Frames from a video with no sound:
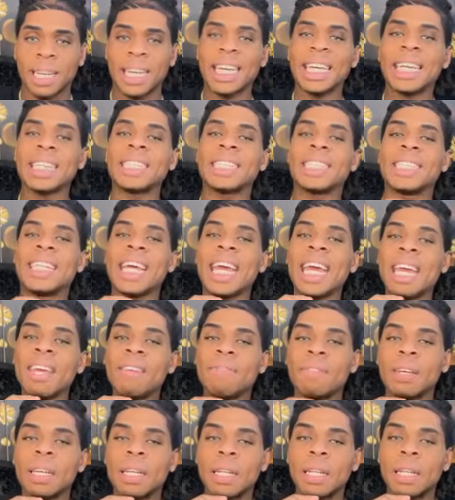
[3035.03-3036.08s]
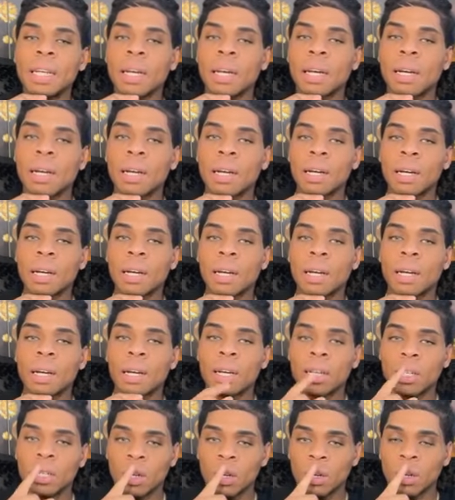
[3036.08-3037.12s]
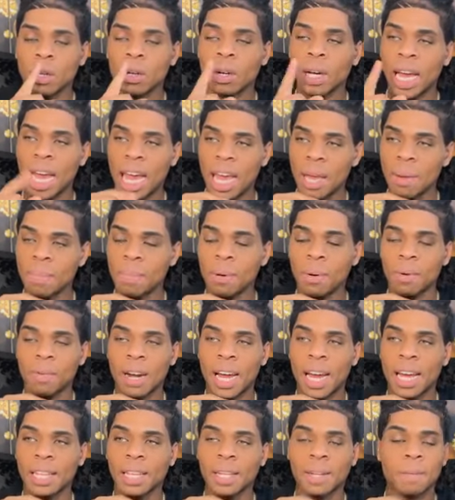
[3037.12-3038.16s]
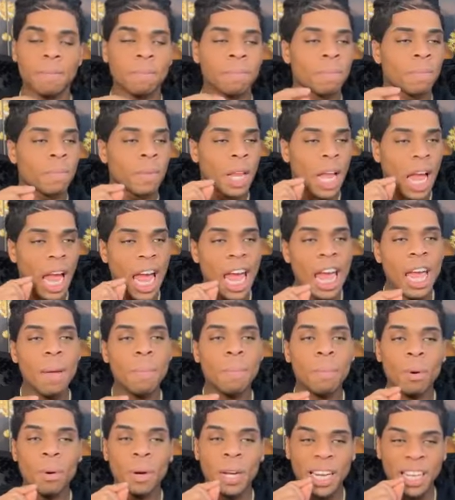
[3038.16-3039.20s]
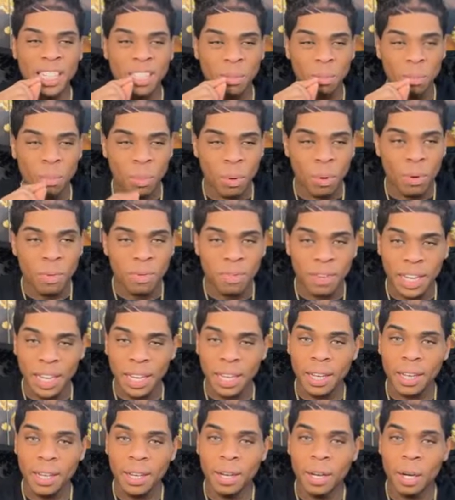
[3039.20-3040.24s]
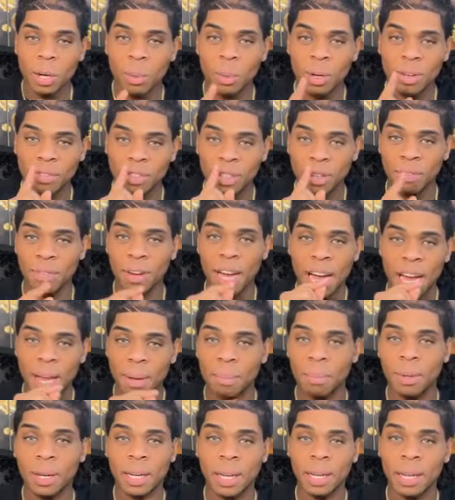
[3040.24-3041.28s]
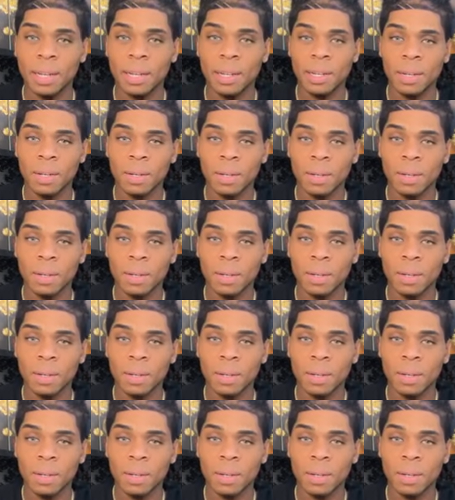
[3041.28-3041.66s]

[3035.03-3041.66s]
But here's David, no, no, Abel rather. Abel is moving with divine blood.